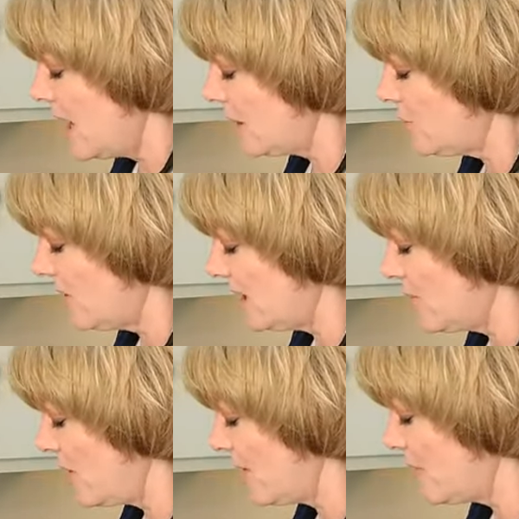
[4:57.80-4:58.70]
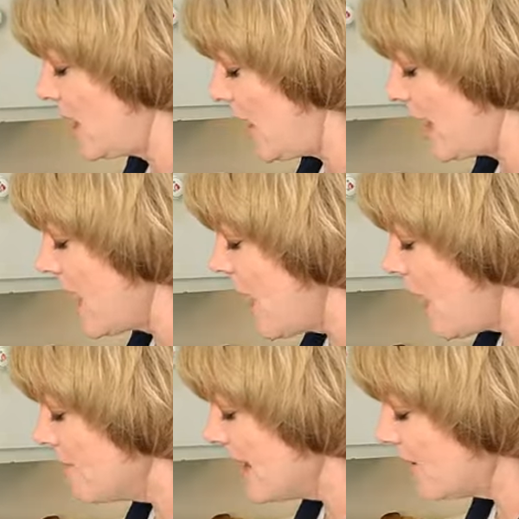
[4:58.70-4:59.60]
and cream on their pie.
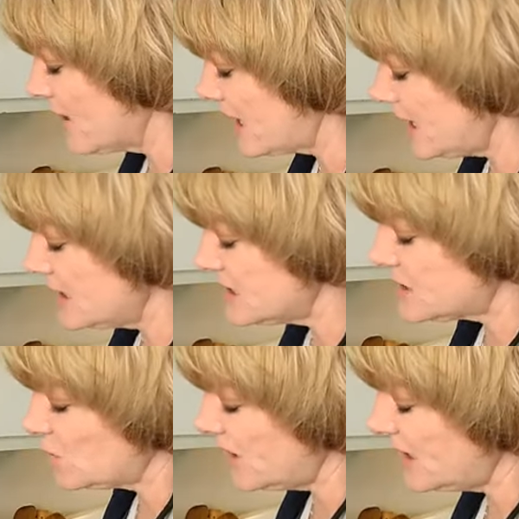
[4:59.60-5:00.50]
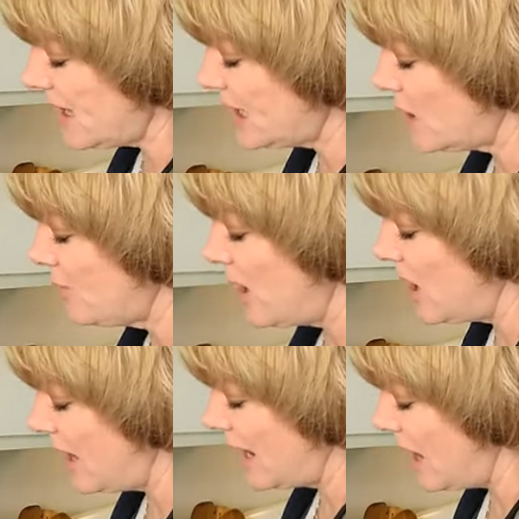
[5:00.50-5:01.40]
Americans, we like our
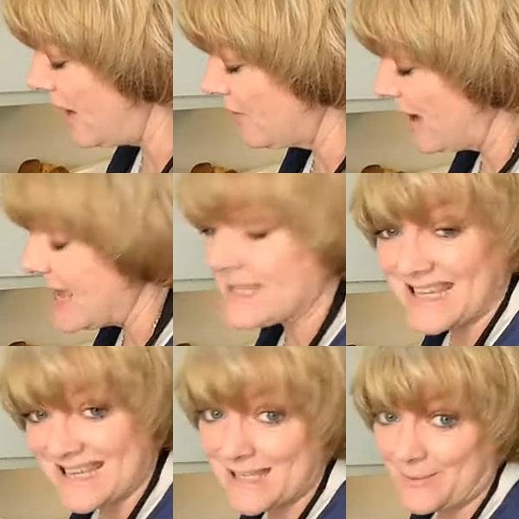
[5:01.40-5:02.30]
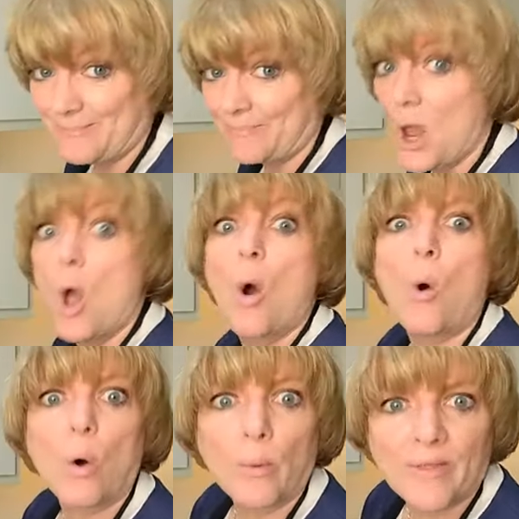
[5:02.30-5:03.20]
pie either as is
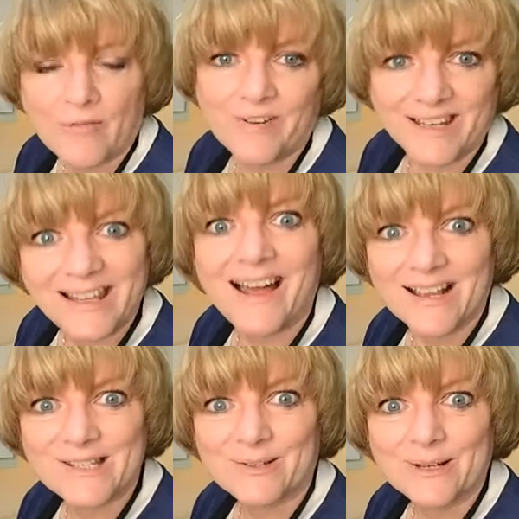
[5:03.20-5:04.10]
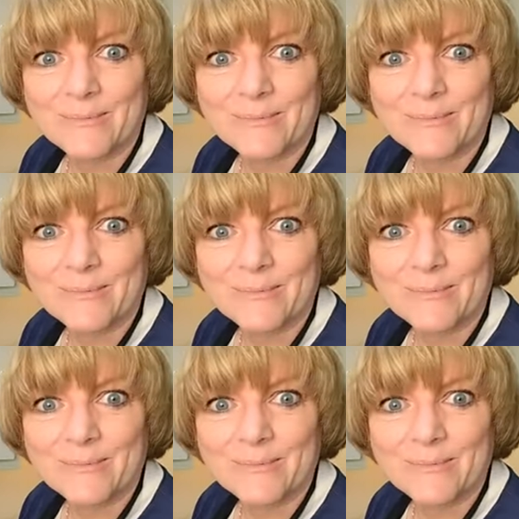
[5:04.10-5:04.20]
or with vanilla ice cream.